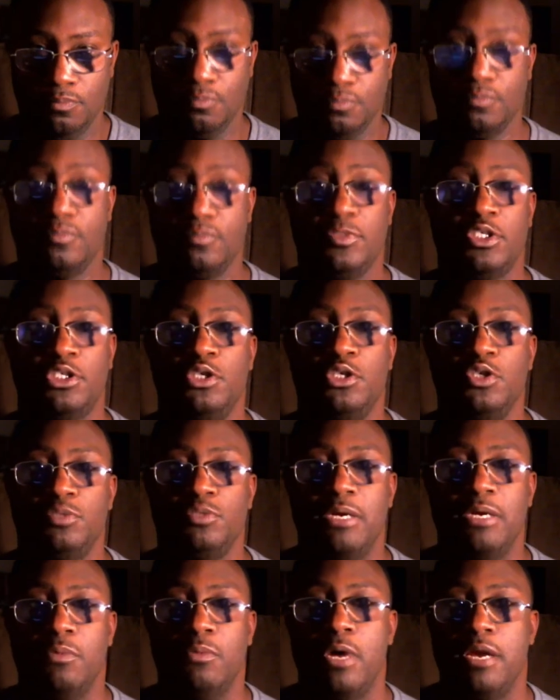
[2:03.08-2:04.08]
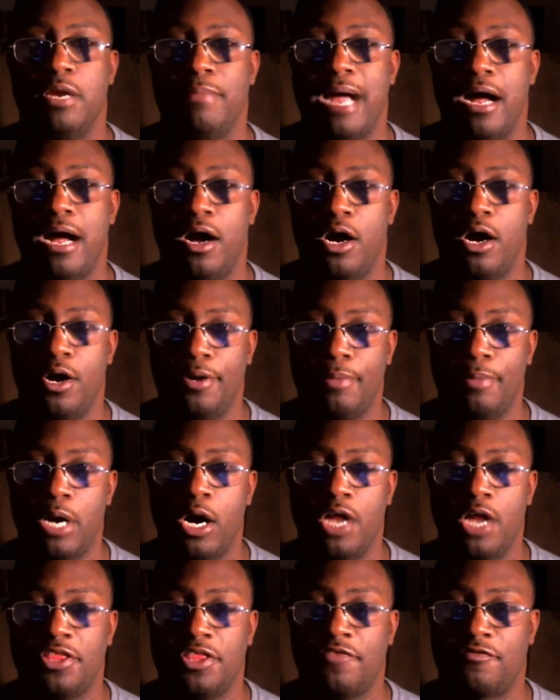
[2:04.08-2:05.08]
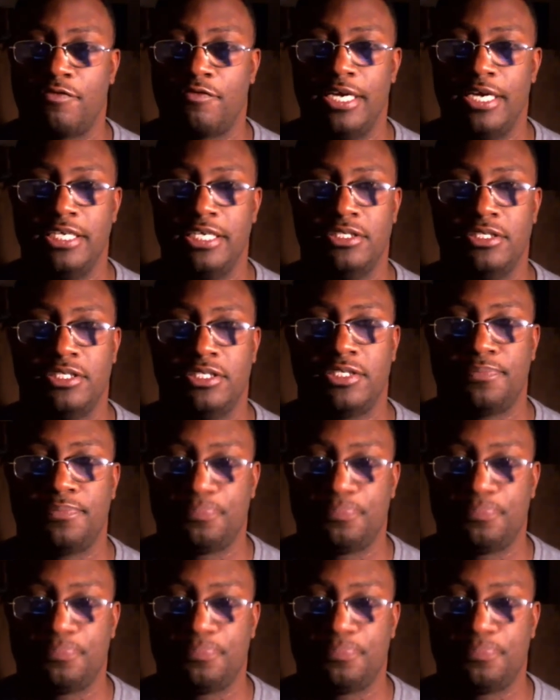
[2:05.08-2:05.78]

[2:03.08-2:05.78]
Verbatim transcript: excuse me, one of my author friends,